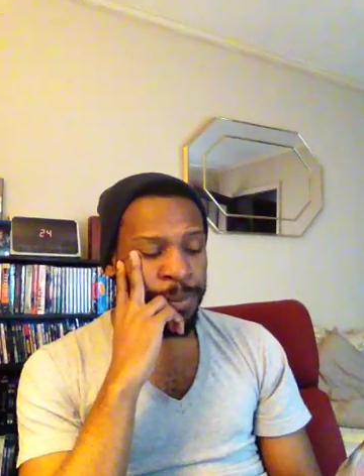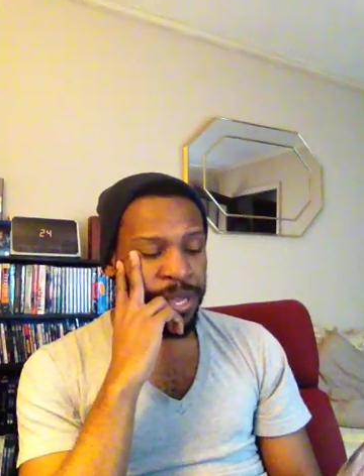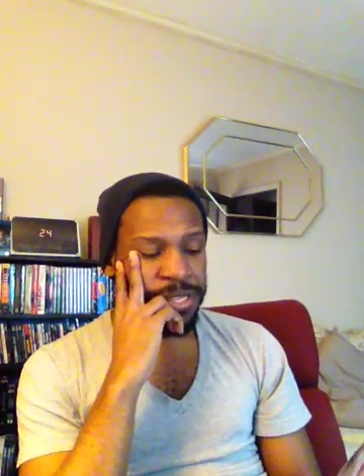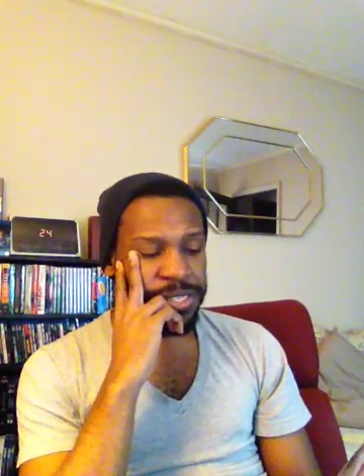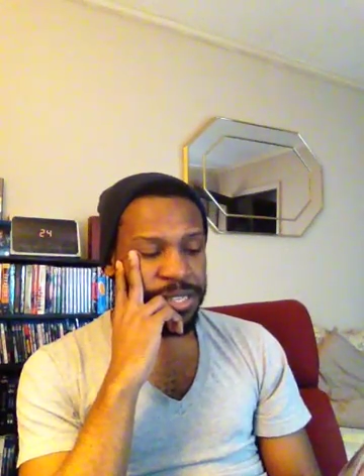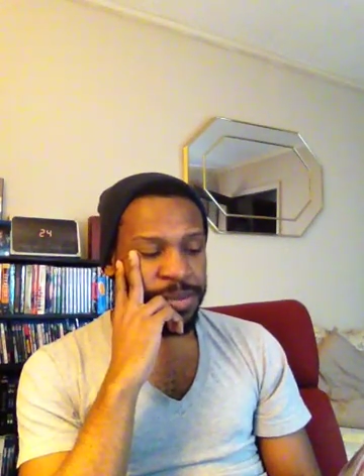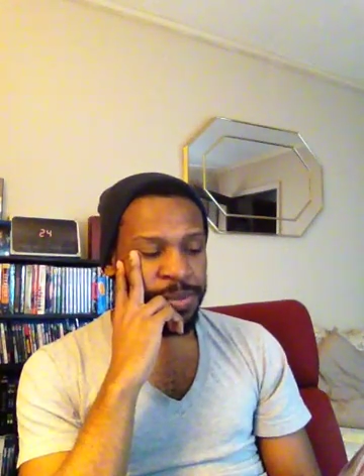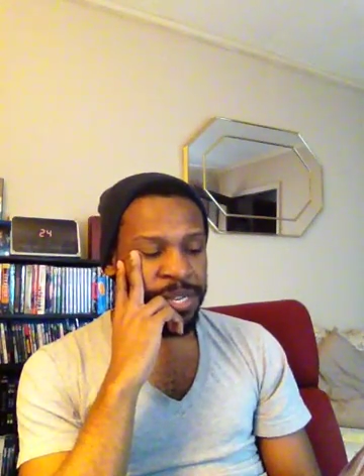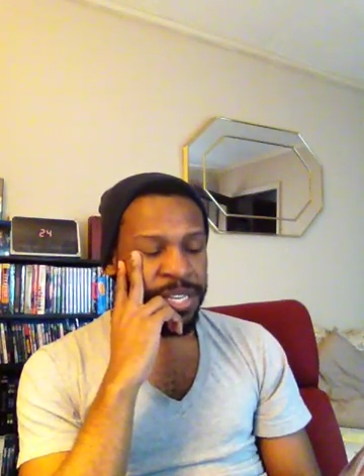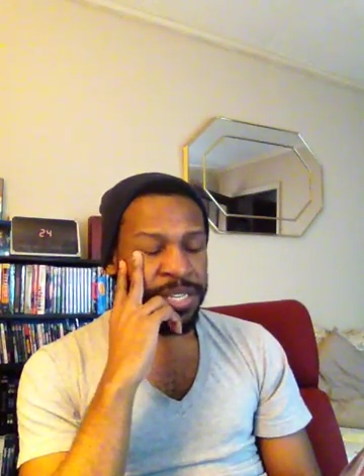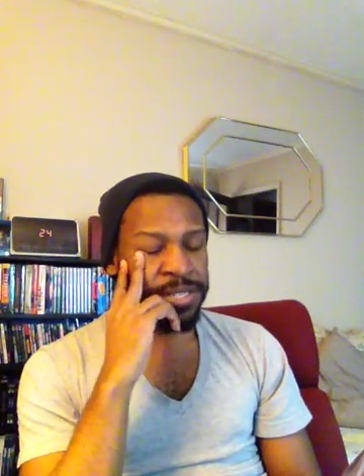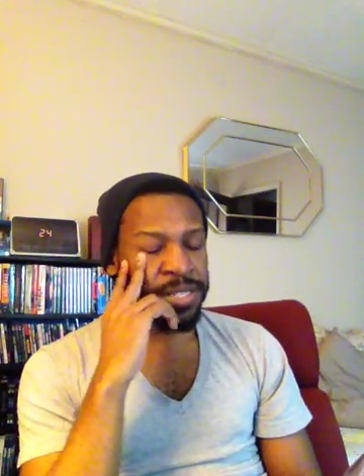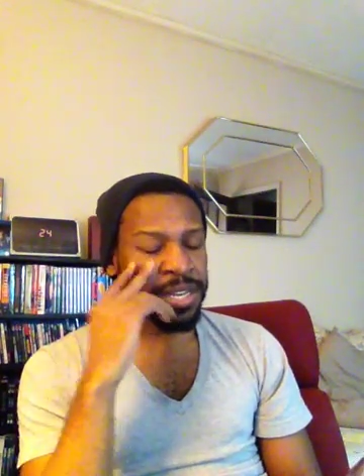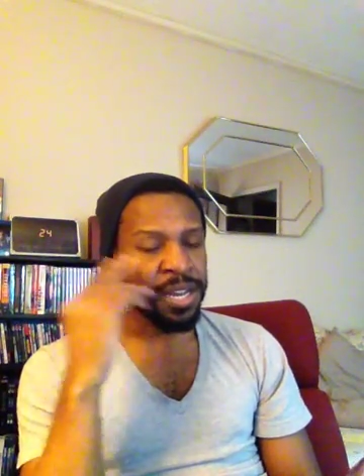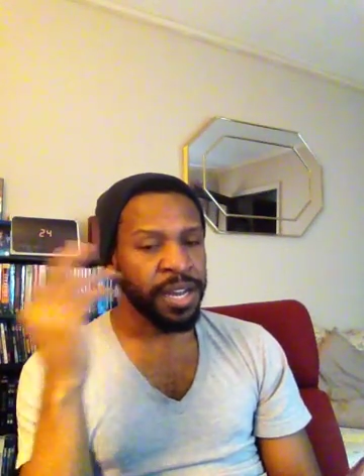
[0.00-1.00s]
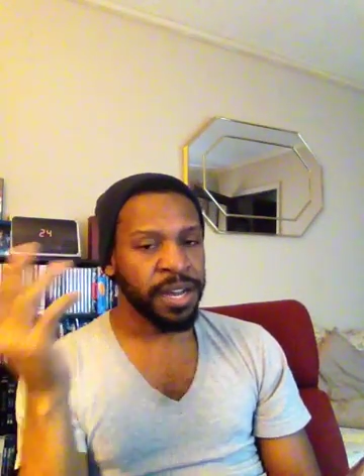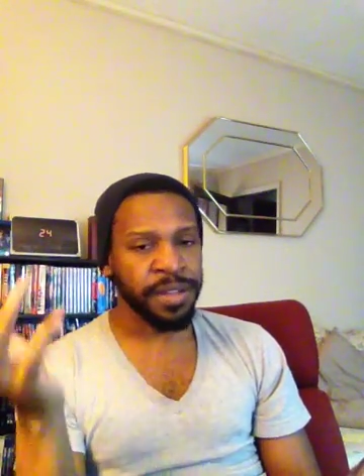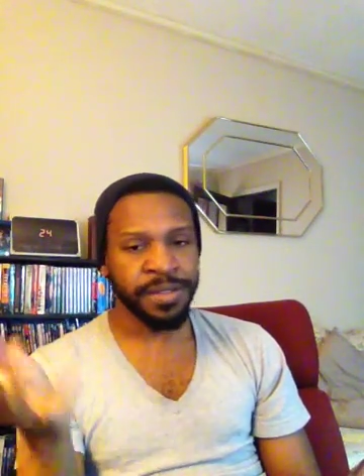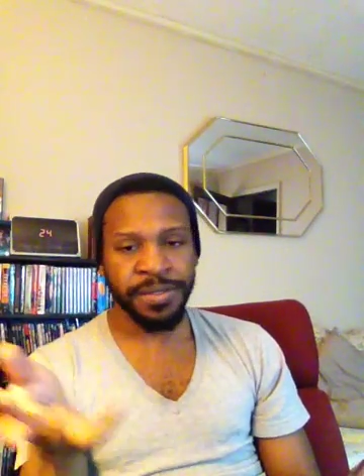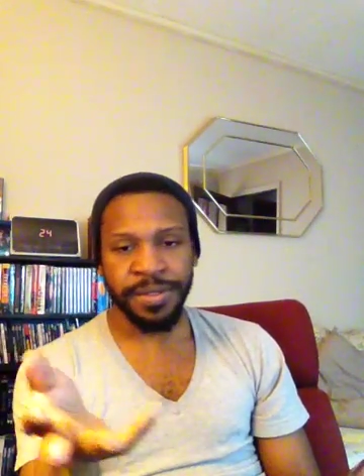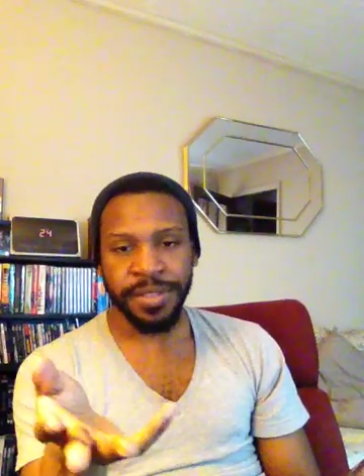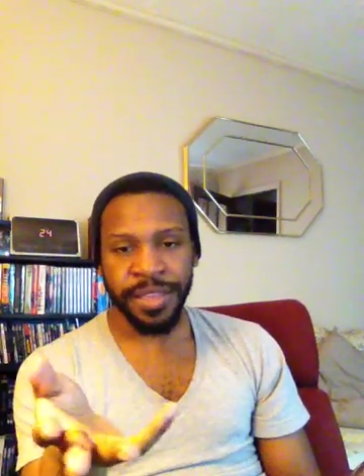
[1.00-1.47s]
basically because,
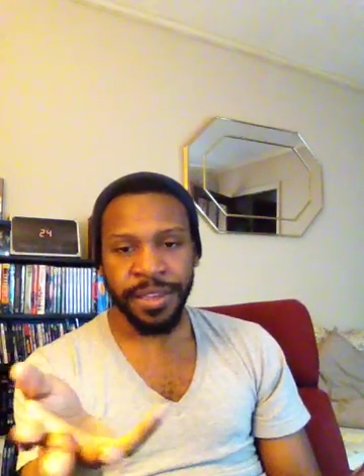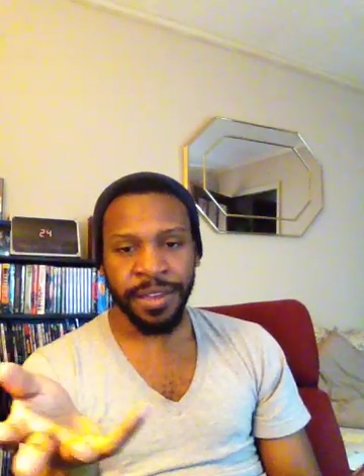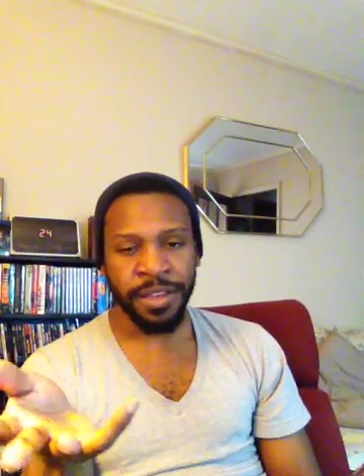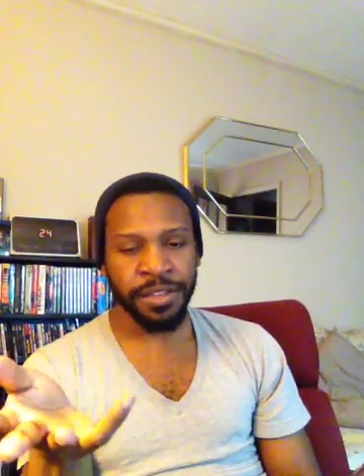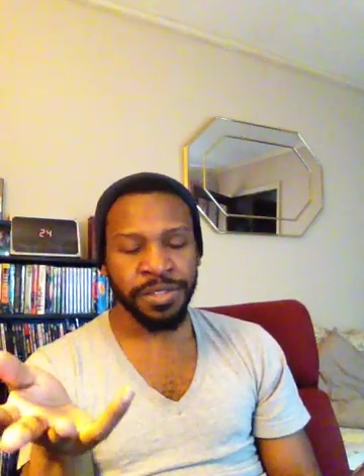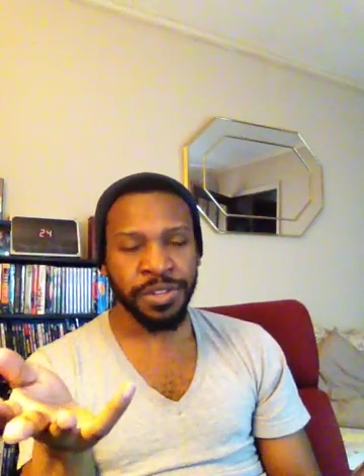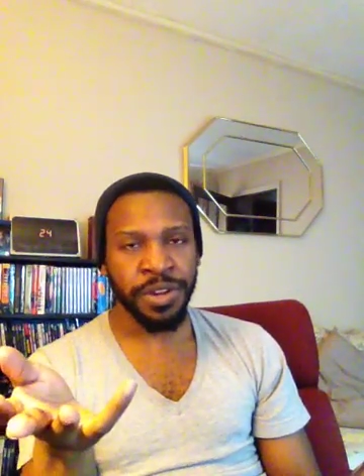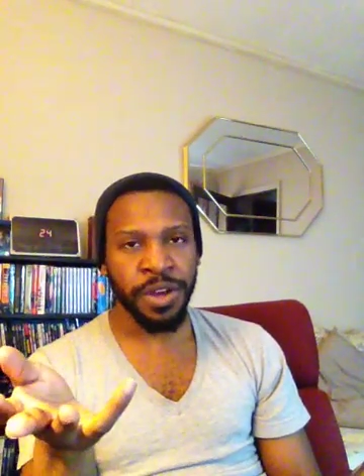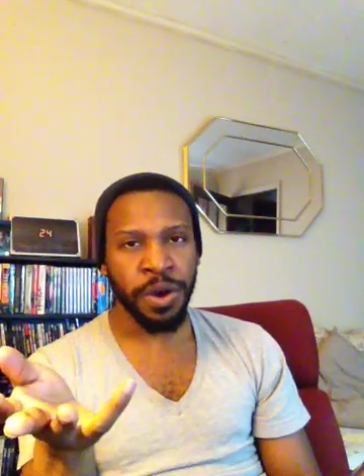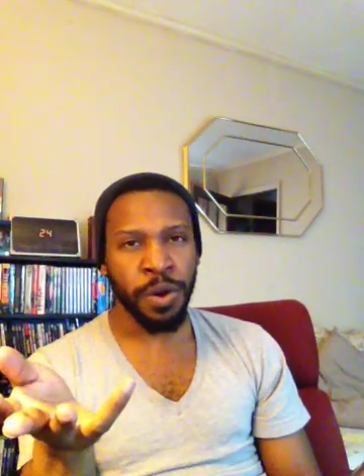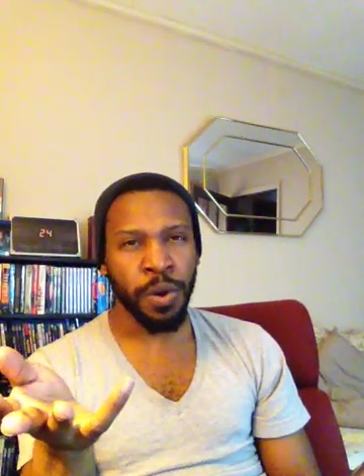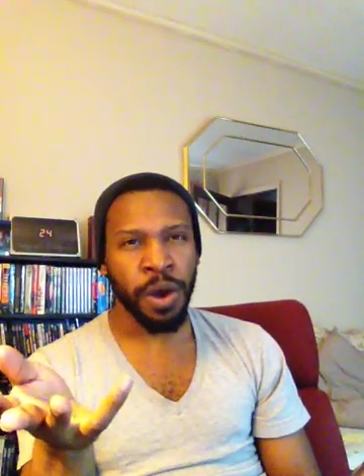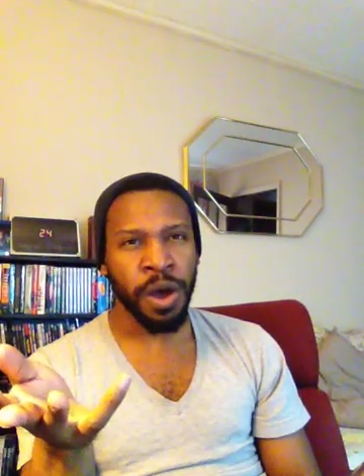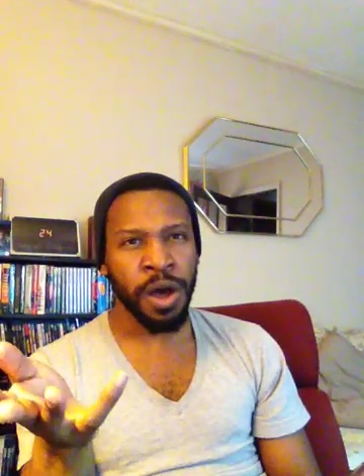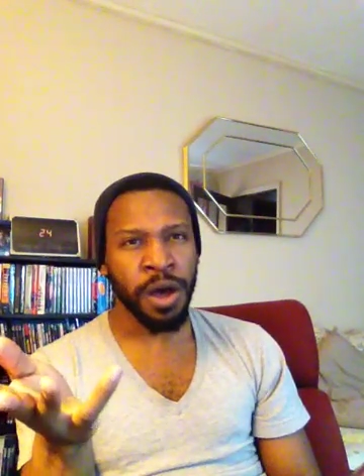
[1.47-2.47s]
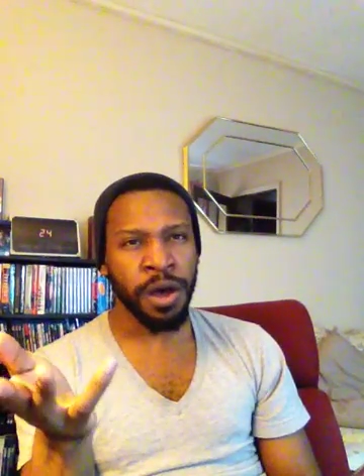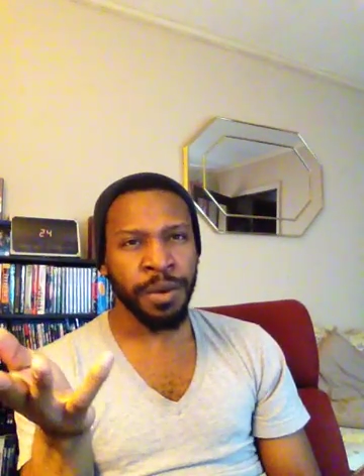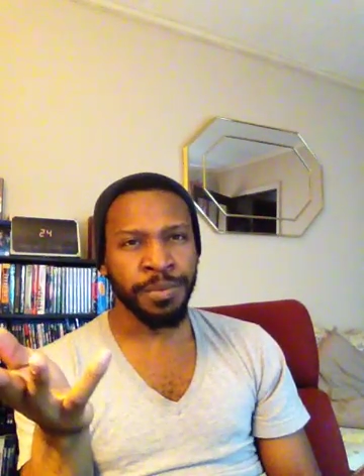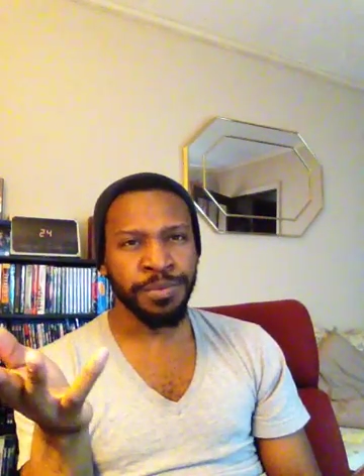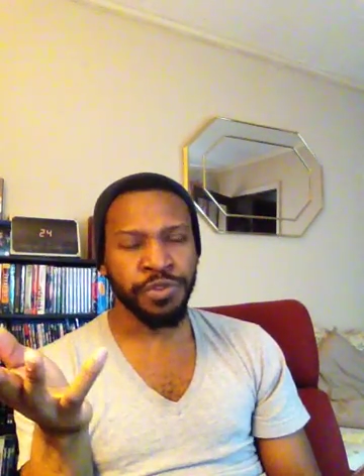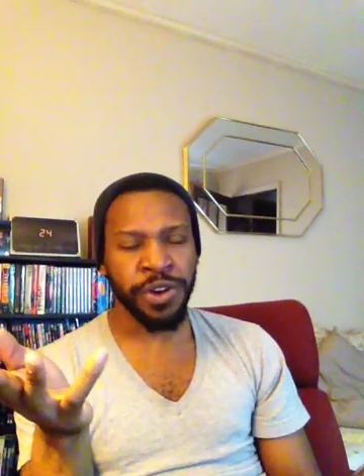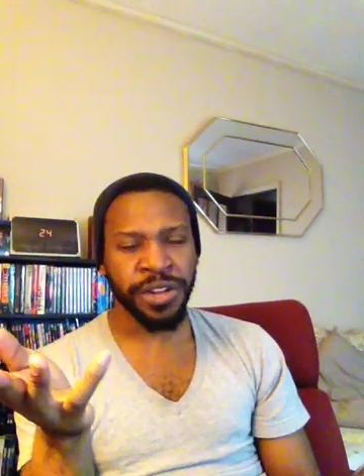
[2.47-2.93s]
as you
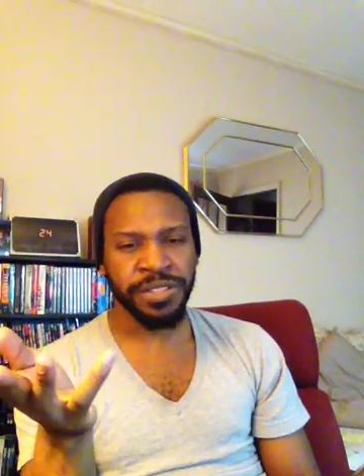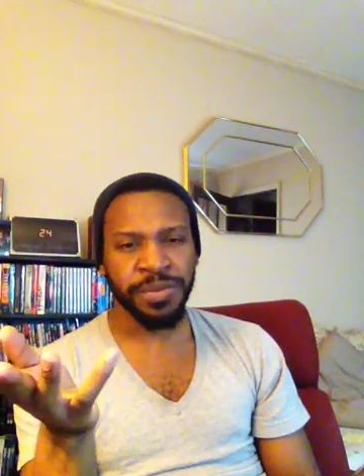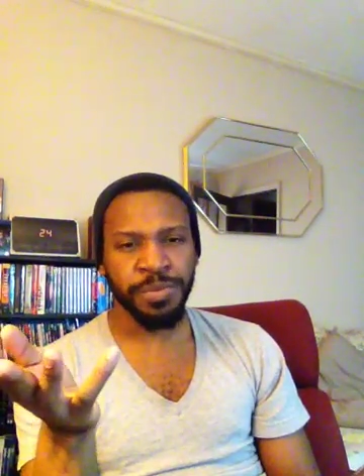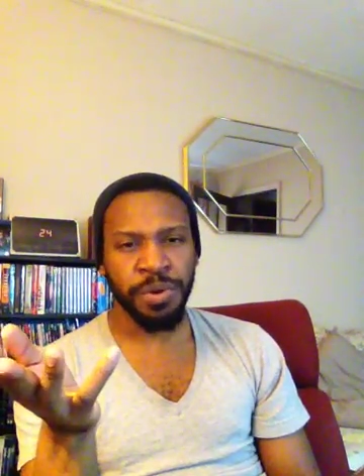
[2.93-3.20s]
know, Jurassic